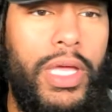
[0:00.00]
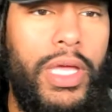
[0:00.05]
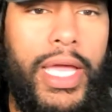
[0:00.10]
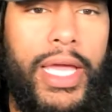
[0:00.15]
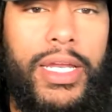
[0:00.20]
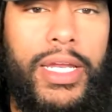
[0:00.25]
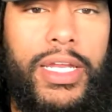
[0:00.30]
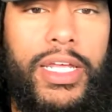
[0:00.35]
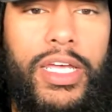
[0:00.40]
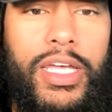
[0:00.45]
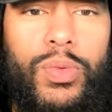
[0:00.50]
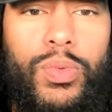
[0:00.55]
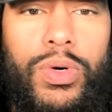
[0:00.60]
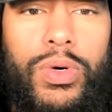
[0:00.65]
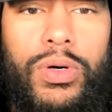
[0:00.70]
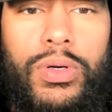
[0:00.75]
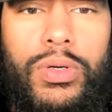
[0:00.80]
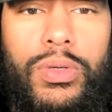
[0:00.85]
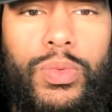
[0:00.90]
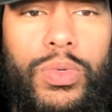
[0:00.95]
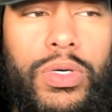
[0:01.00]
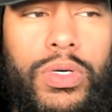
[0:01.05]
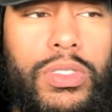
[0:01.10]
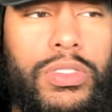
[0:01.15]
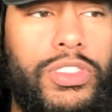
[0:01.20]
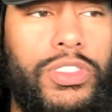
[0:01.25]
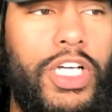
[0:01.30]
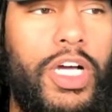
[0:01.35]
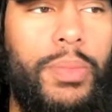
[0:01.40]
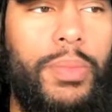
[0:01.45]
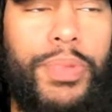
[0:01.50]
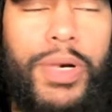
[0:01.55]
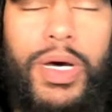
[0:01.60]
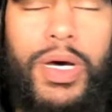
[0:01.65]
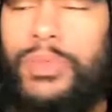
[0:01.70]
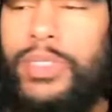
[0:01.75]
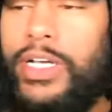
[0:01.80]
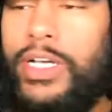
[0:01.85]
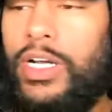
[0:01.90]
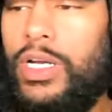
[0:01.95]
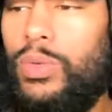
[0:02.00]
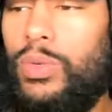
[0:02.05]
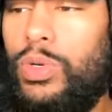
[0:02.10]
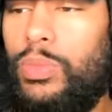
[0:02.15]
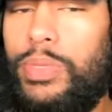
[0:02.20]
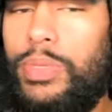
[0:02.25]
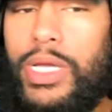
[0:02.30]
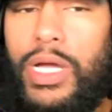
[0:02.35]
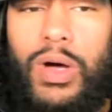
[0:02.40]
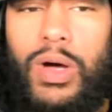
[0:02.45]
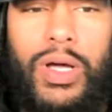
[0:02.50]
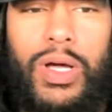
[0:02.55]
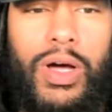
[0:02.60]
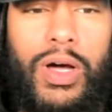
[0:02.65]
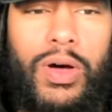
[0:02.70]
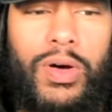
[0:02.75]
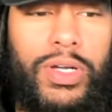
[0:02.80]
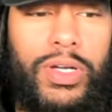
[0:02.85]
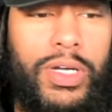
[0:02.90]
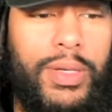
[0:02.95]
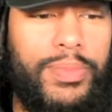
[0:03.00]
and then we'll jump up there, and then we'll be all caught up.